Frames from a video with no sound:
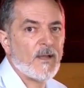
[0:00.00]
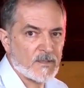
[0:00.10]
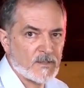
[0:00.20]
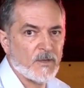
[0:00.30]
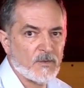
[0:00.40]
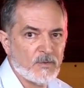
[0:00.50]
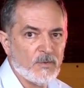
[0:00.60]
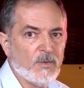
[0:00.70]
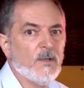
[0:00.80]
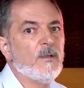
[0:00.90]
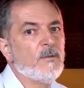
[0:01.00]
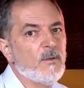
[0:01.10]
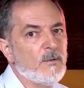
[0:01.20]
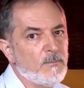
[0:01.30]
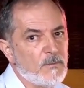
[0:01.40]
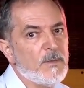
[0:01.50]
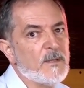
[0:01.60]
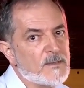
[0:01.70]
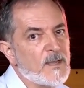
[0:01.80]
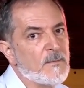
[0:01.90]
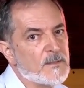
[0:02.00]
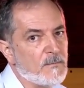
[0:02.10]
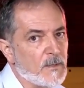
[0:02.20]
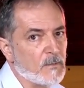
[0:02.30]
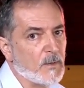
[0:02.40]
outside 2 to be the same as the middle